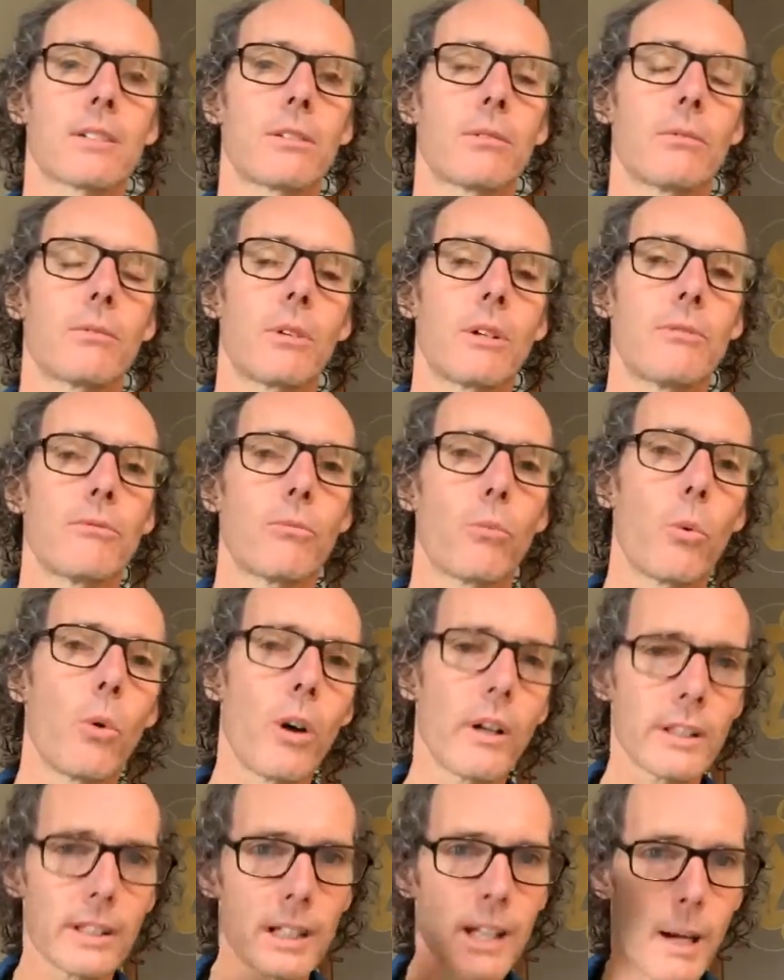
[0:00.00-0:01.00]
So we
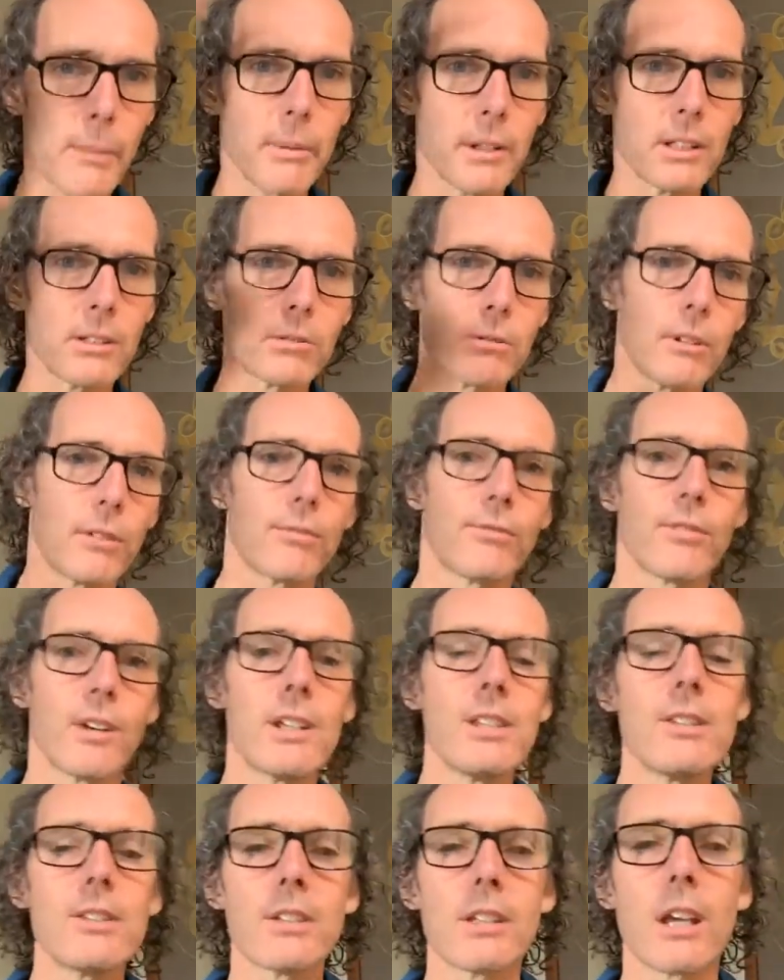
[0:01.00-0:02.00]
worked it up into a
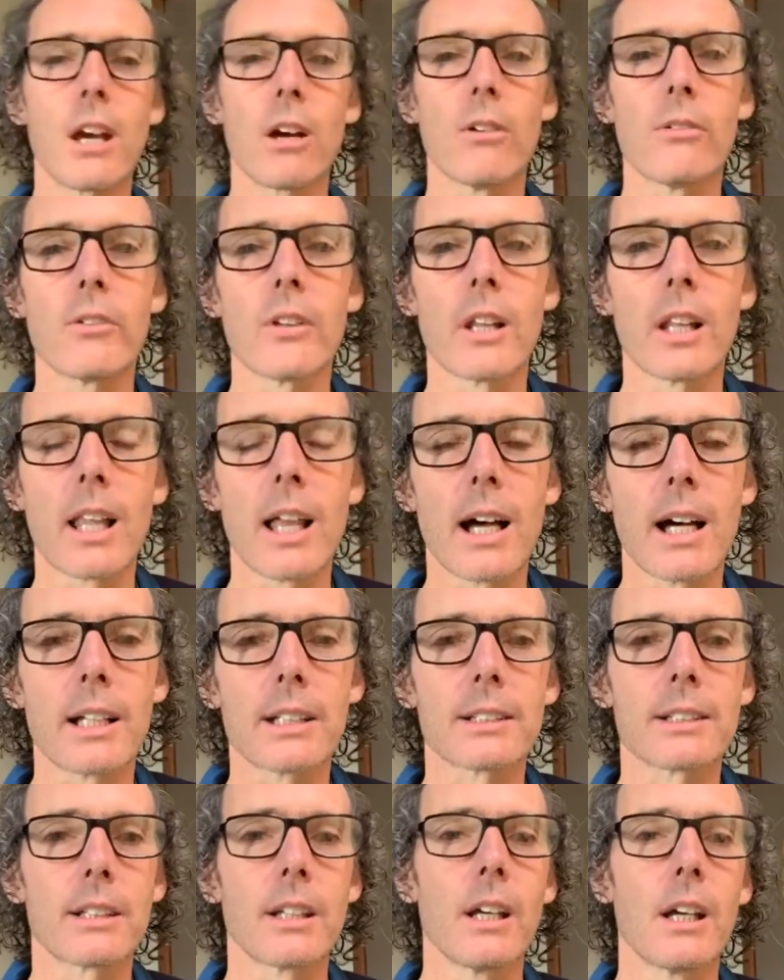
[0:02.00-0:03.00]
frenzy over the
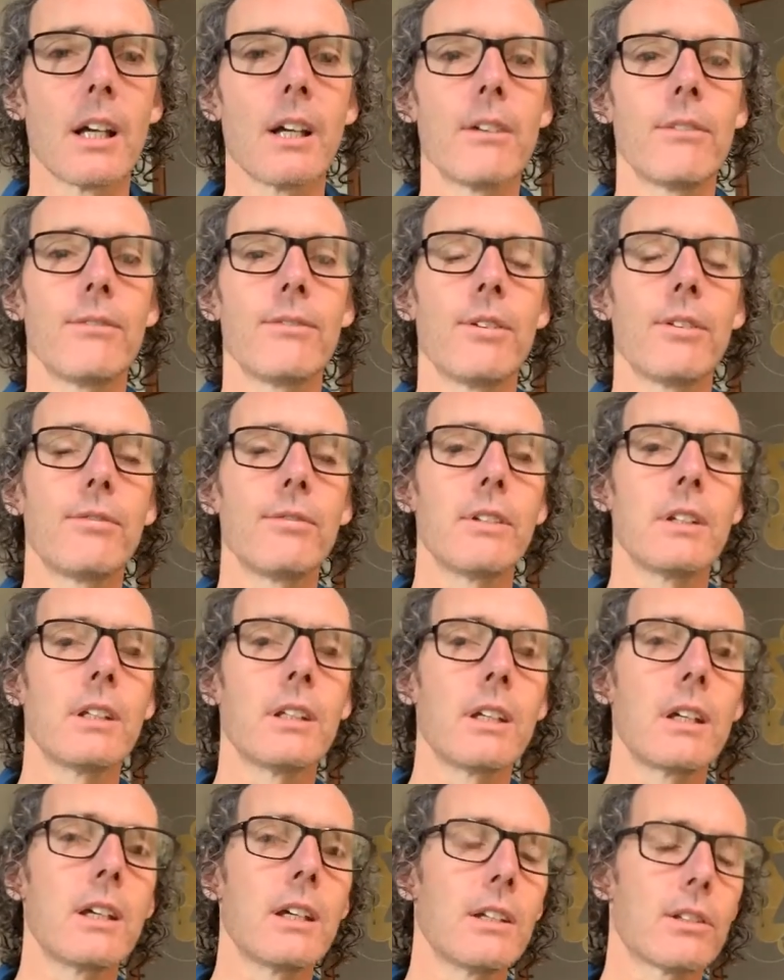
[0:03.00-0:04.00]
last 50
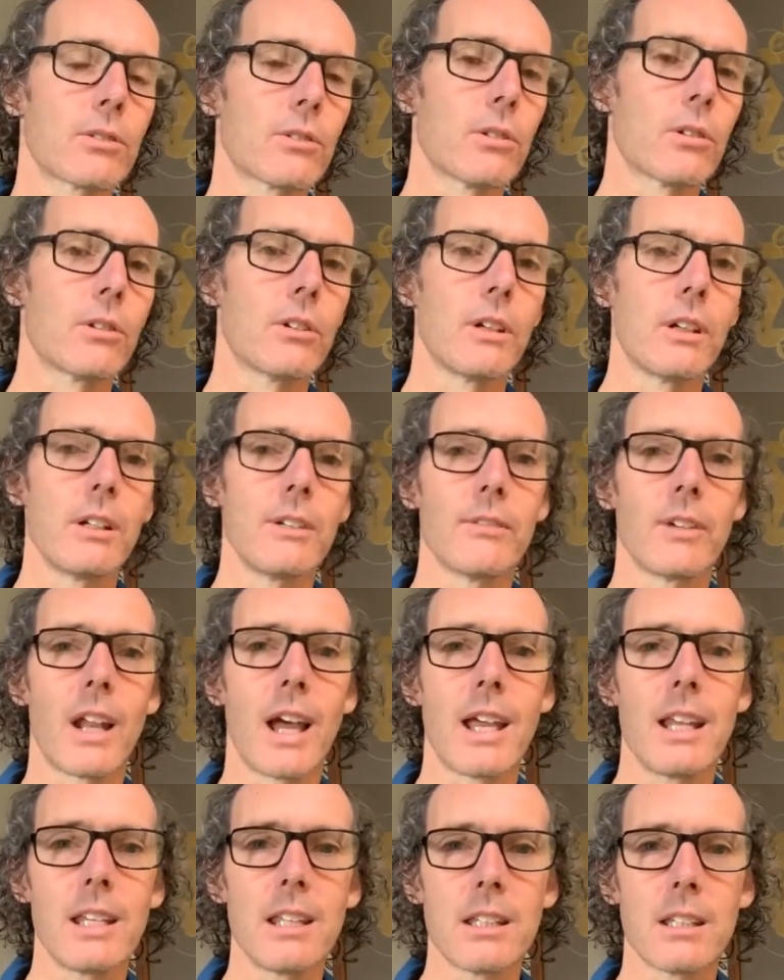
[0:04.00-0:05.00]
years or even
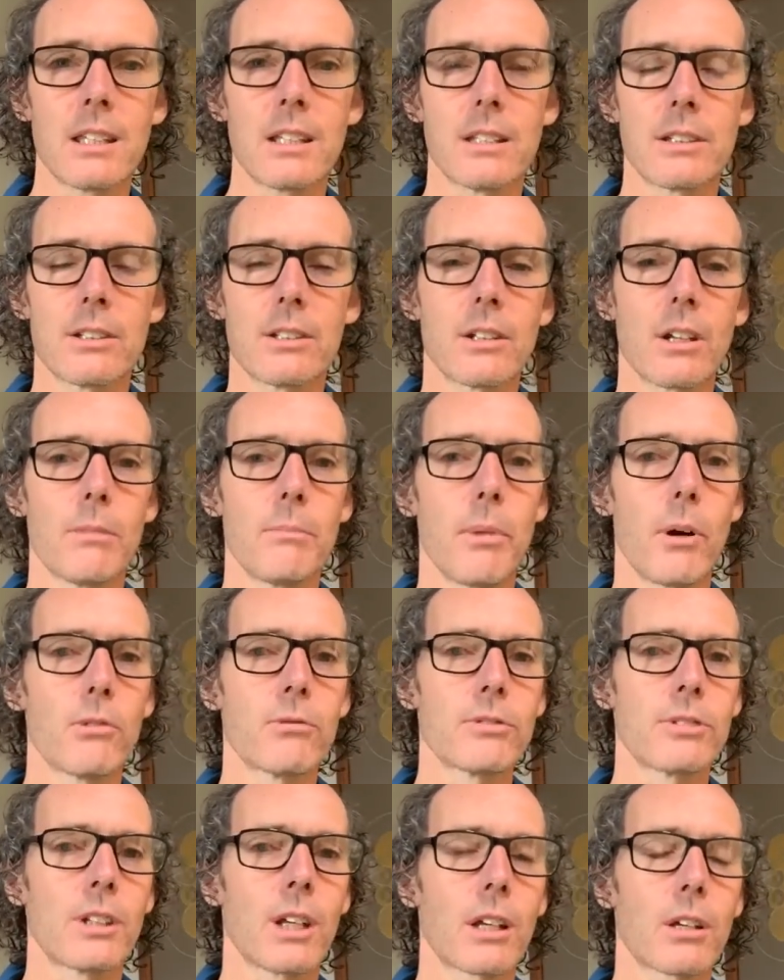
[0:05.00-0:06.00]
80 years,
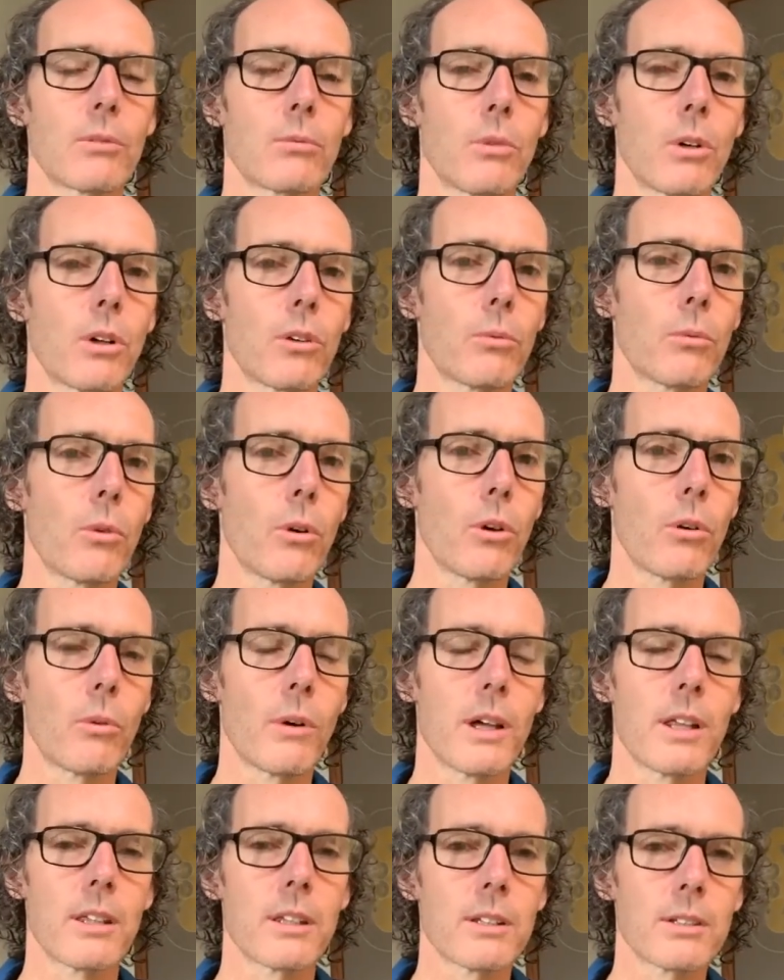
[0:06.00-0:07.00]
post-Second World War,
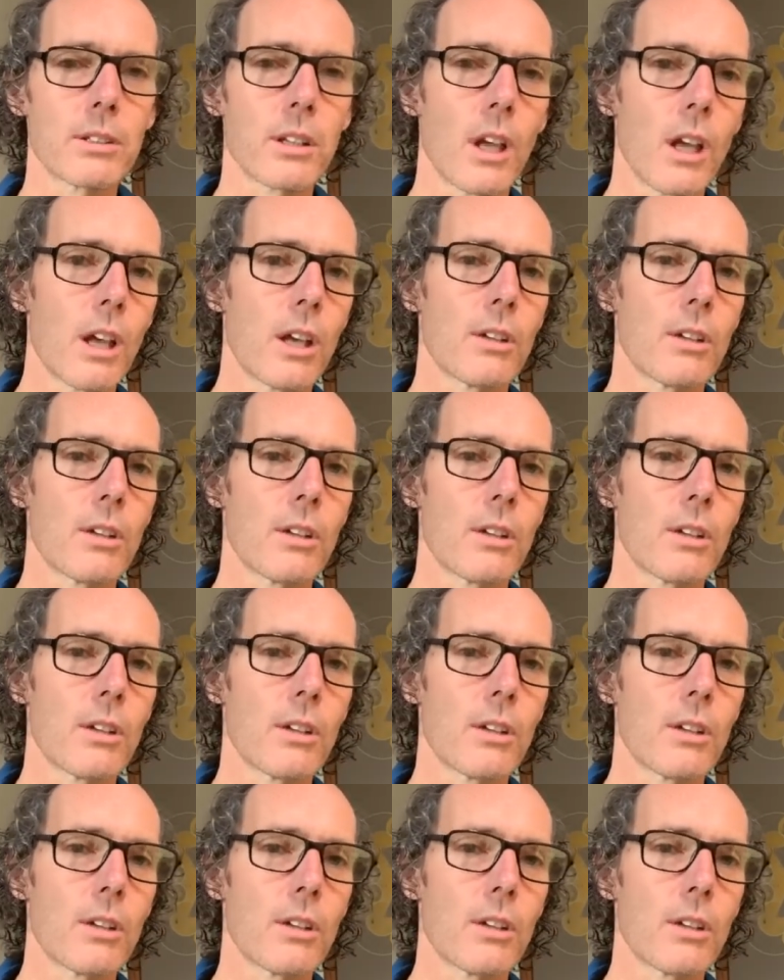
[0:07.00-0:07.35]
where this